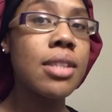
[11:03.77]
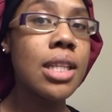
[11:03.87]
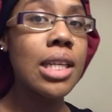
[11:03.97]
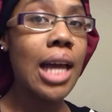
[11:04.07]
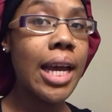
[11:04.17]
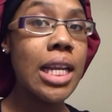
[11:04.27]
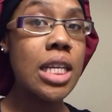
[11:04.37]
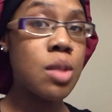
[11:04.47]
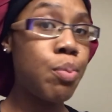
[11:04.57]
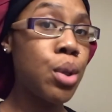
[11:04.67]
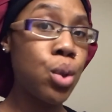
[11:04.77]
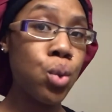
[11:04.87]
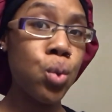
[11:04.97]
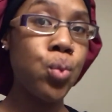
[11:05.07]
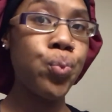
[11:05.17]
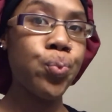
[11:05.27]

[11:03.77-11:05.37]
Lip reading: the lighting is poo